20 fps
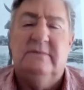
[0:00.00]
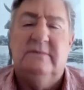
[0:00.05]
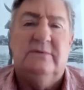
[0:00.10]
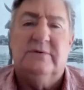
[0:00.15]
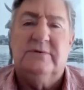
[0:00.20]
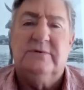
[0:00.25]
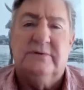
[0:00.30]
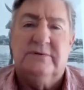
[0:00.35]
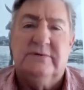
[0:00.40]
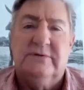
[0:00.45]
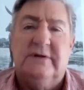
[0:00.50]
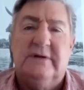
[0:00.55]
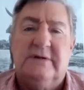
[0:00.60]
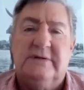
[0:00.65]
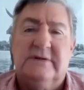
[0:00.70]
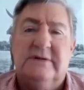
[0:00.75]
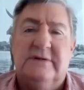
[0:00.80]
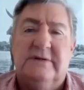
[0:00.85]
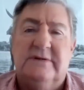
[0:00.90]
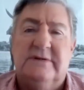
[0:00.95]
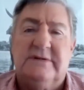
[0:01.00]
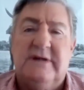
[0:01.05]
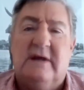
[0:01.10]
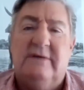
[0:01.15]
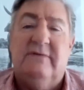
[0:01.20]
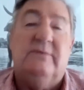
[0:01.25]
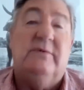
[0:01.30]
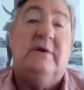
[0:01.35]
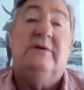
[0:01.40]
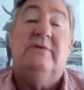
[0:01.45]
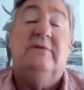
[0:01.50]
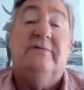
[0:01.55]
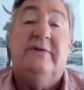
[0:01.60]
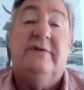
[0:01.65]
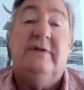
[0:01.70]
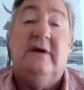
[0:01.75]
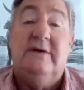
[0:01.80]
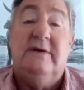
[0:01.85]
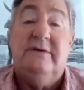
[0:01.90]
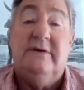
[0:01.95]
all sorts of things into the safe and went off
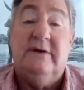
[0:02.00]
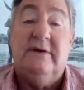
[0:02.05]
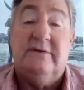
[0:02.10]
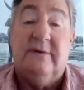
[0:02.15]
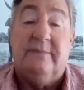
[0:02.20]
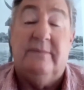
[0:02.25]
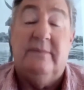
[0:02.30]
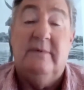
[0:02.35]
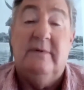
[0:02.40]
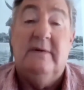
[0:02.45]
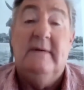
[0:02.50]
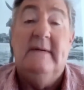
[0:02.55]
on the hunting trip.